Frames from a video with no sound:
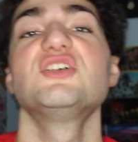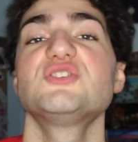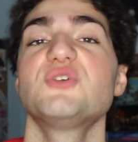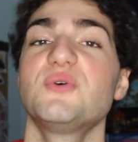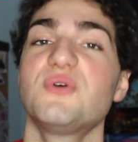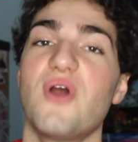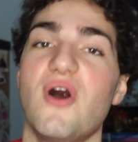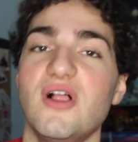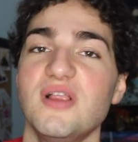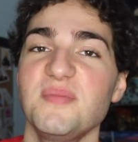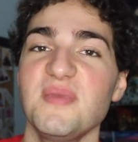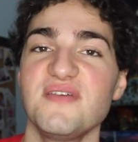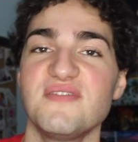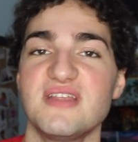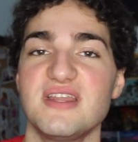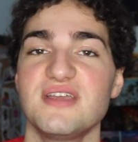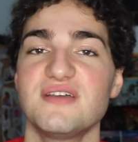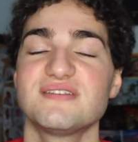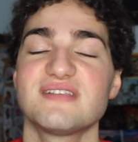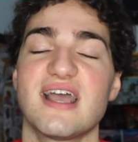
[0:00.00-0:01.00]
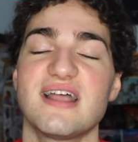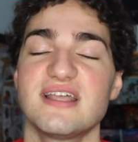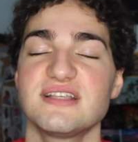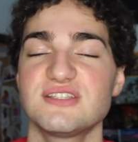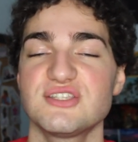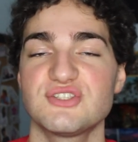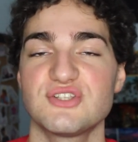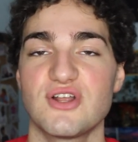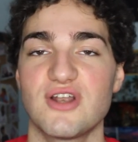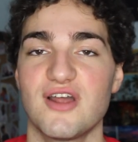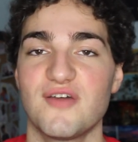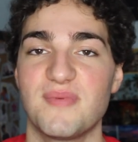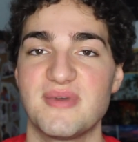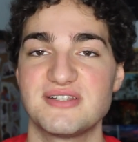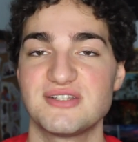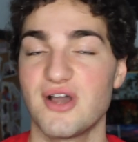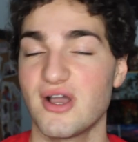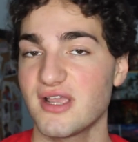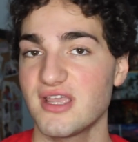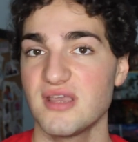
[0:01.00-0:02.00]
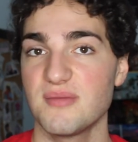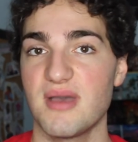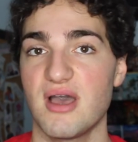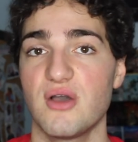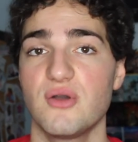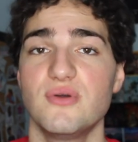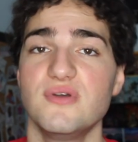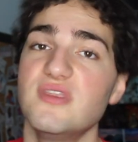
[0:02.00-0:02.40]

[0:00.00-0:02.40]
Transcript: So in all of my videos, I like to start off by talking about